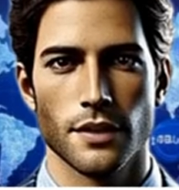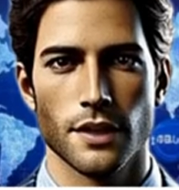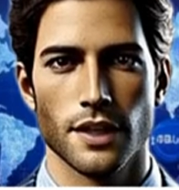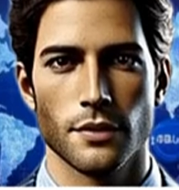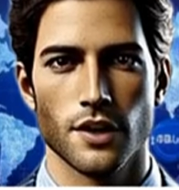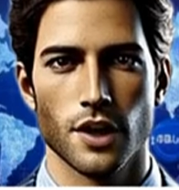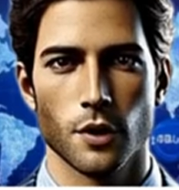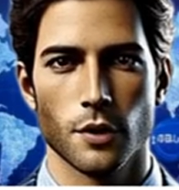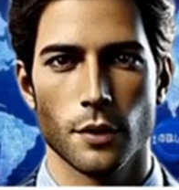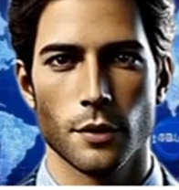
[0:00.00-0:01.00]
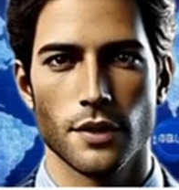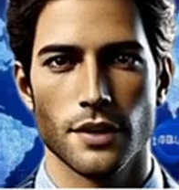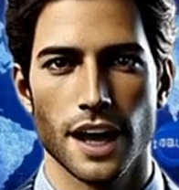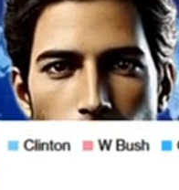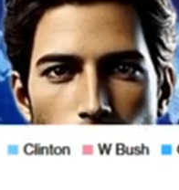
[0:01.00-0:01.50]
This visual
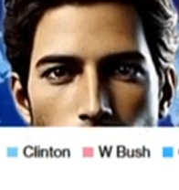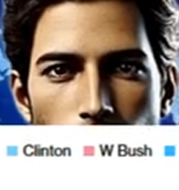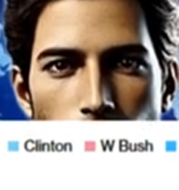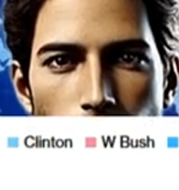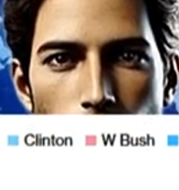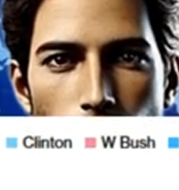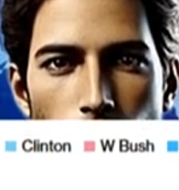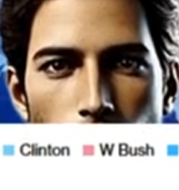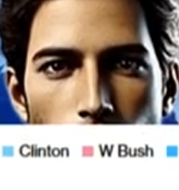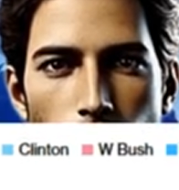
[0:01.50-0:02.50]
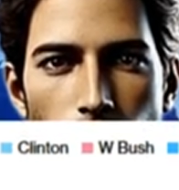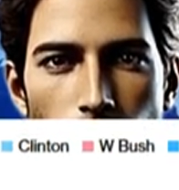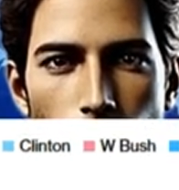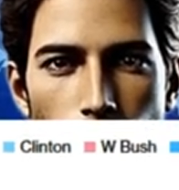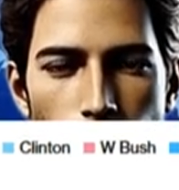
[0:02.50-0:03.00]
representation underscores the
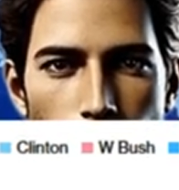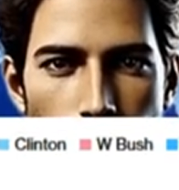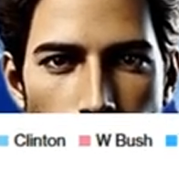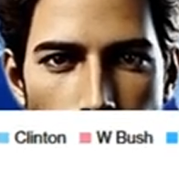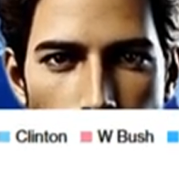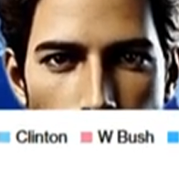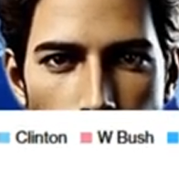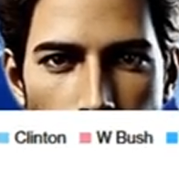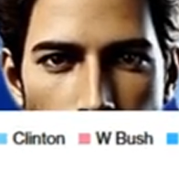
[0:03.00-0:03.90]
fluctuations in border